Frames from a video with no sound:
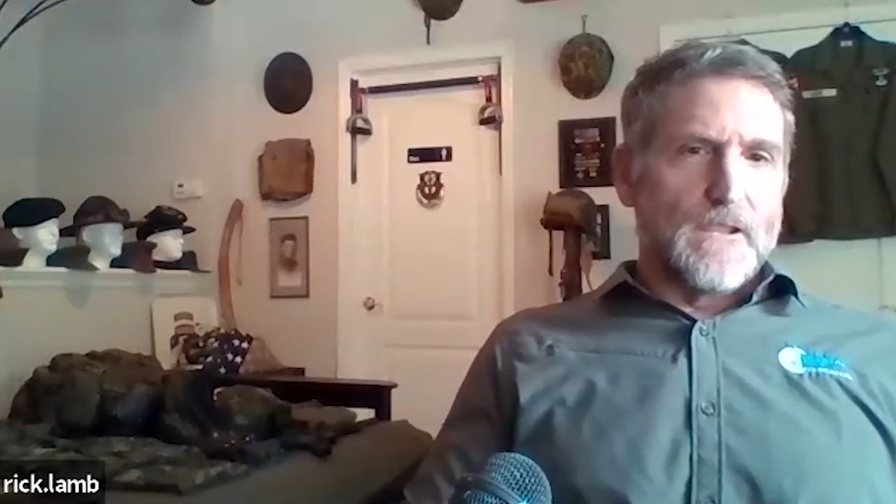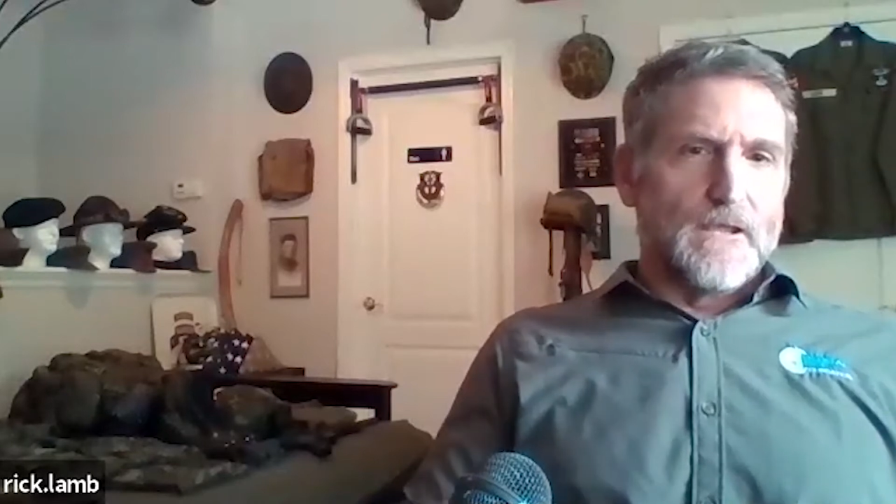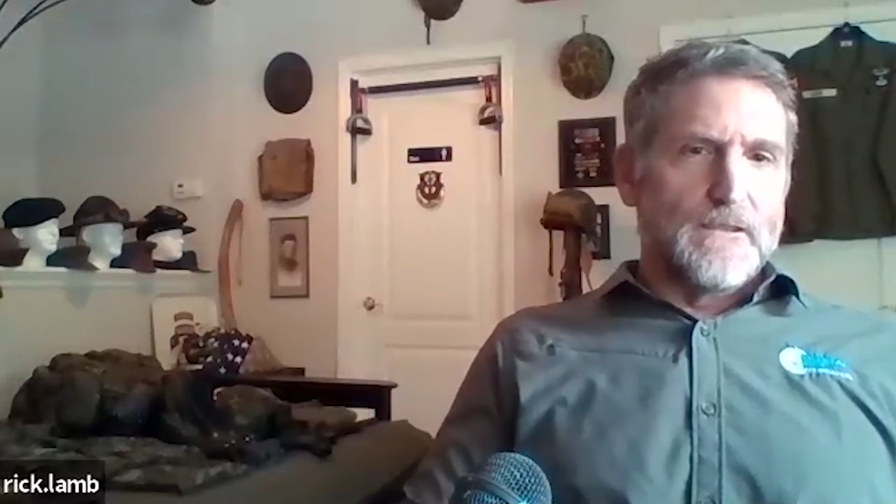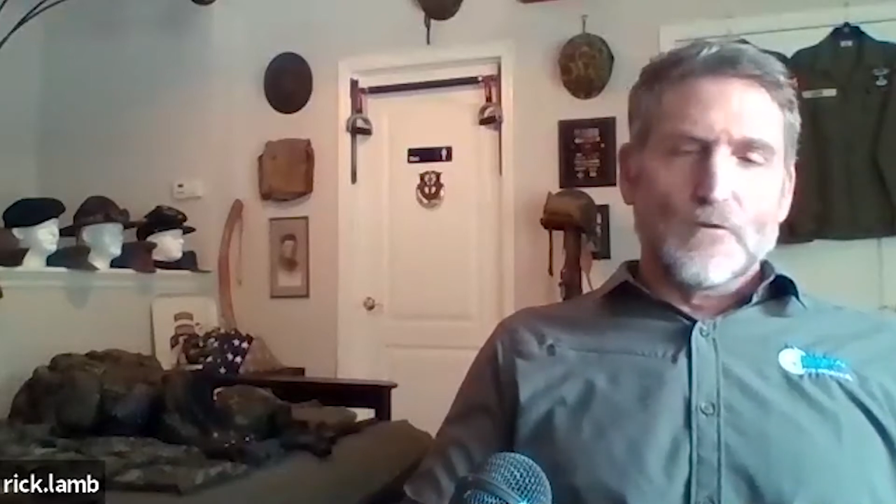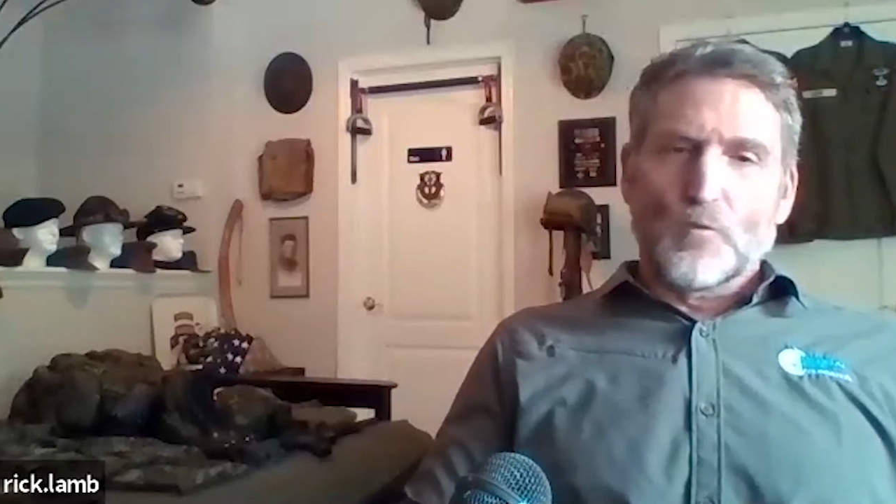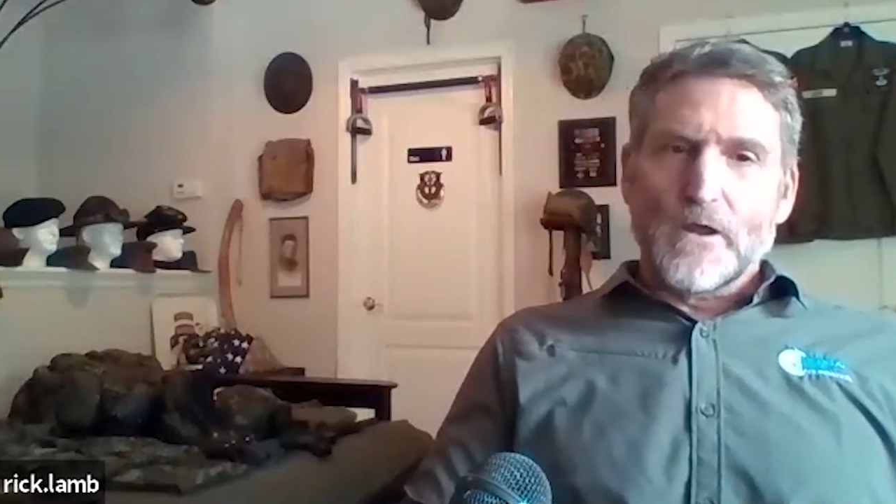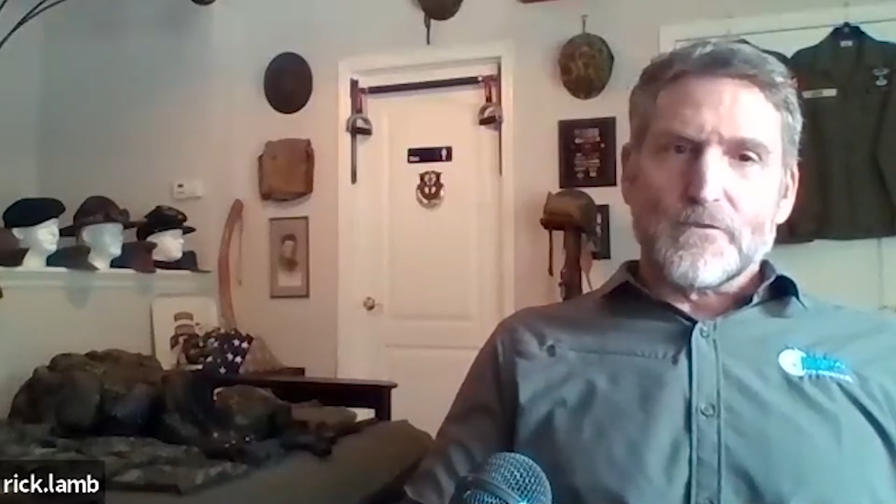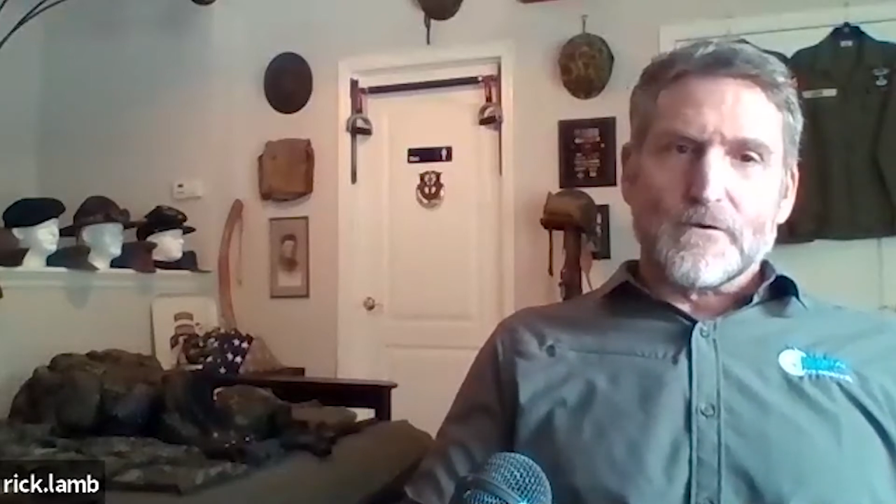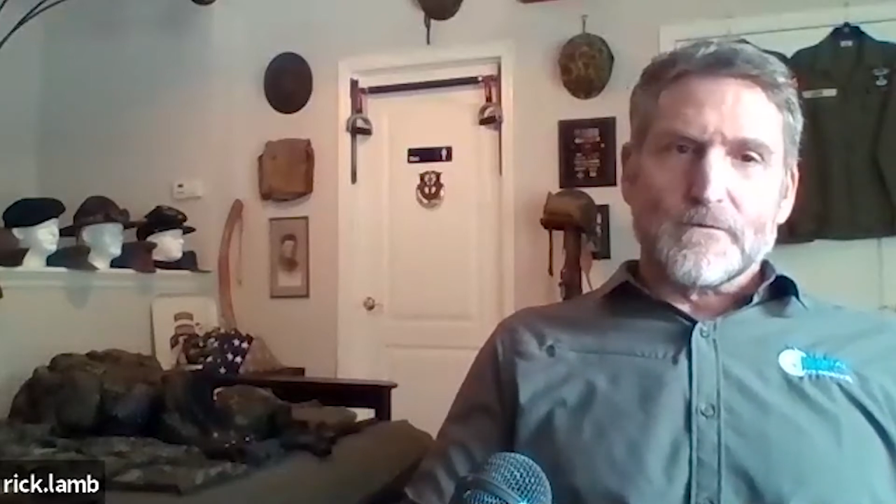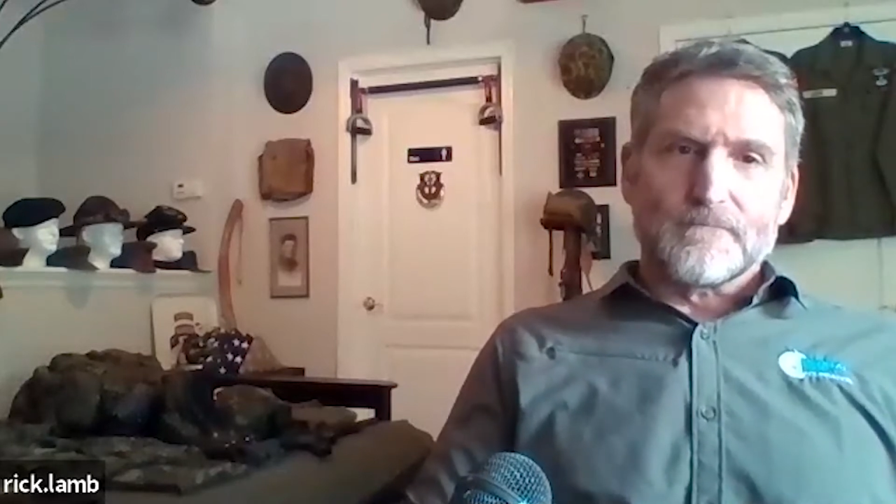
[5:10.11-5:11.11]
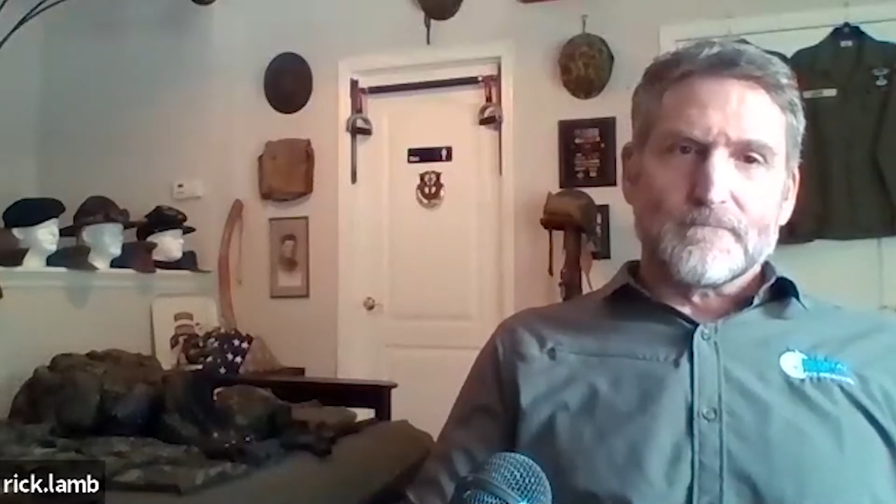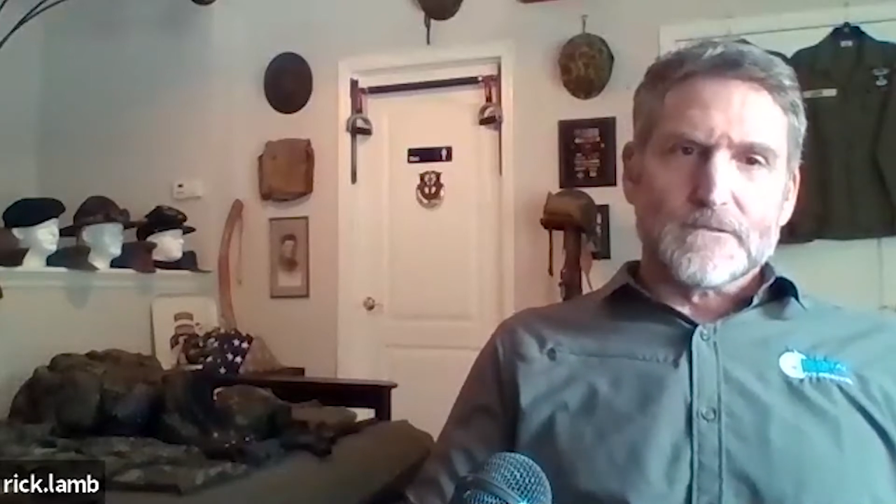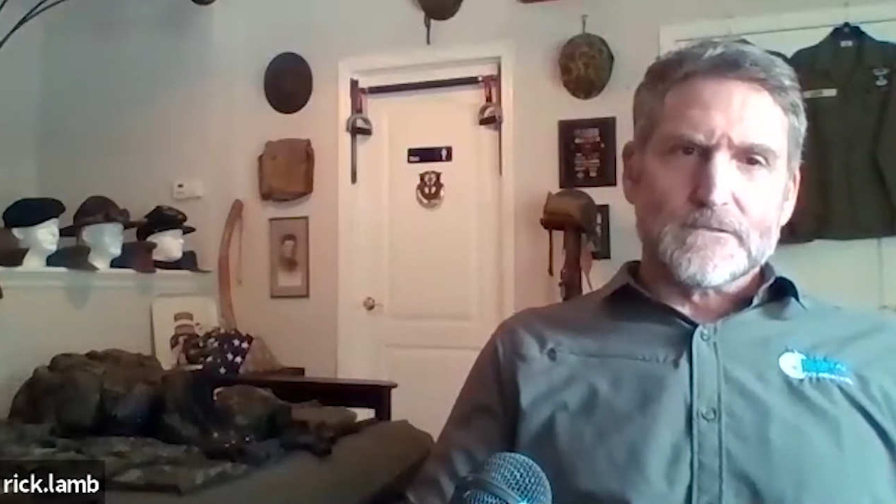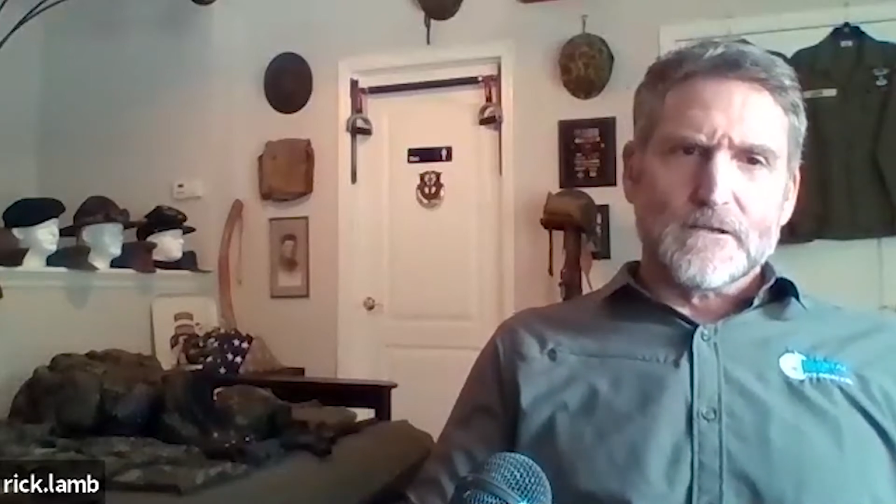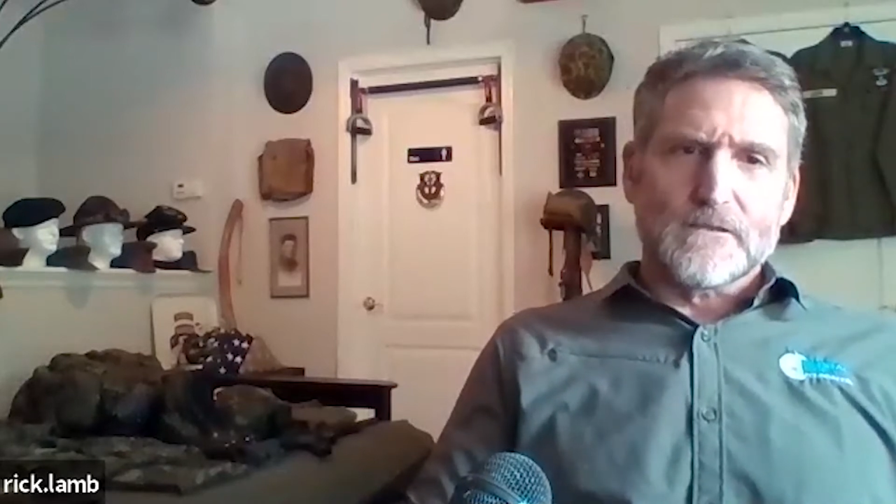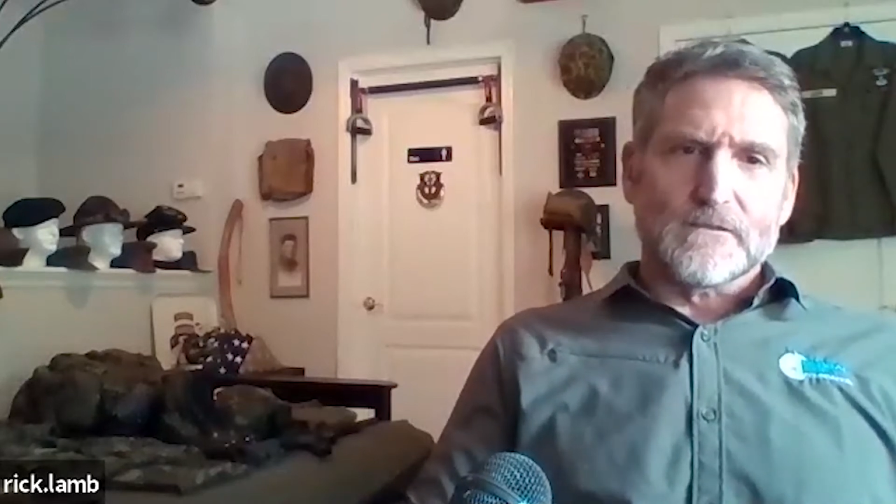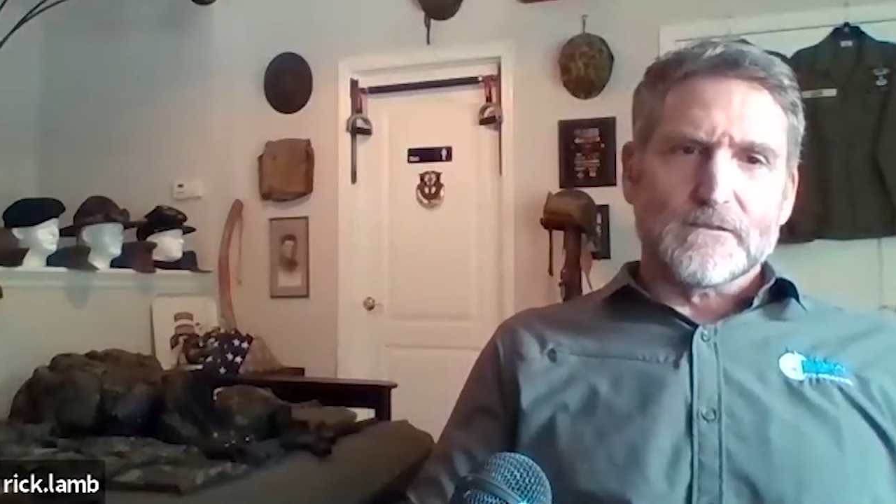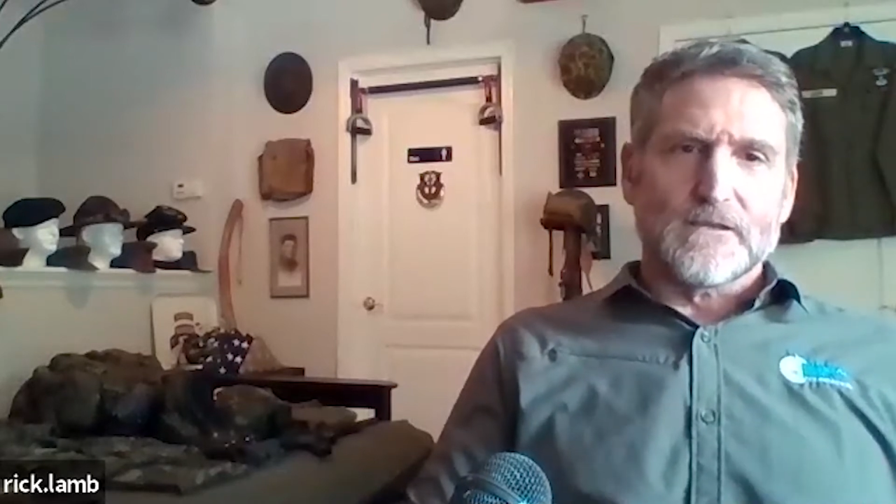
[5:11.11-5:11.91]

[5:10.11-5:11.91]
and then the weather is another thing.